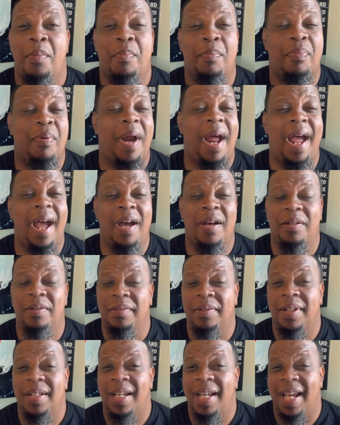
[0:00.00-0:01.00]
Proud.
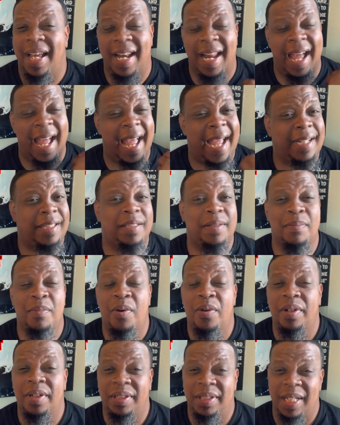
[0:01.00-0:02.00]
And I ask him
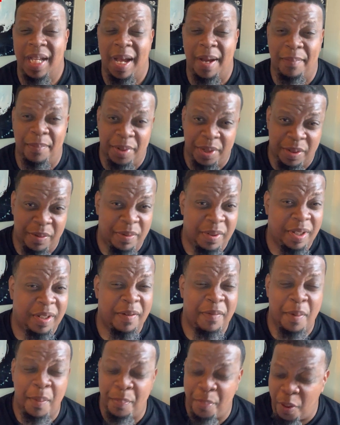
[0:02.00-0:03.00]
all the time, when you look
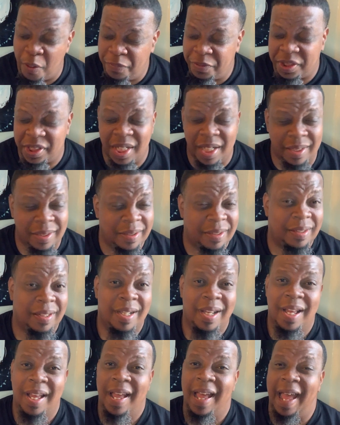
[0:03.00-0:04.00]
at both sons,
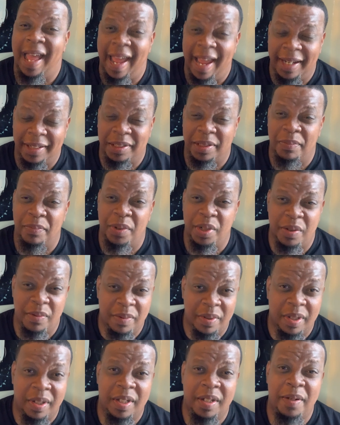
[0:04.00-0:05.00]
I ask him, when you
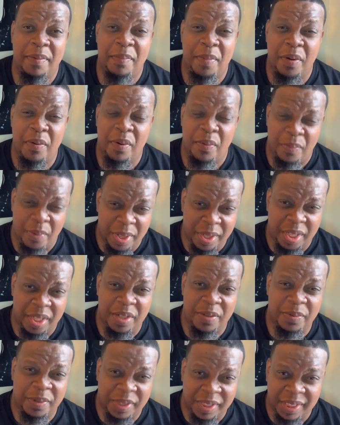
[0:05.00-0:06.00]
look in the mirror, what do
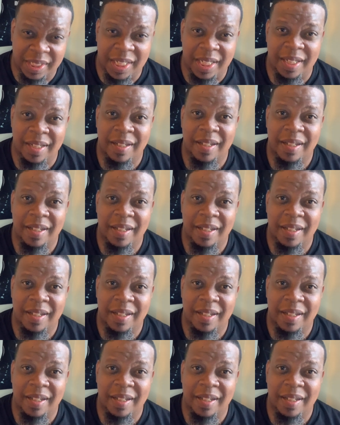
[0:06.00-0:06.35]
you see?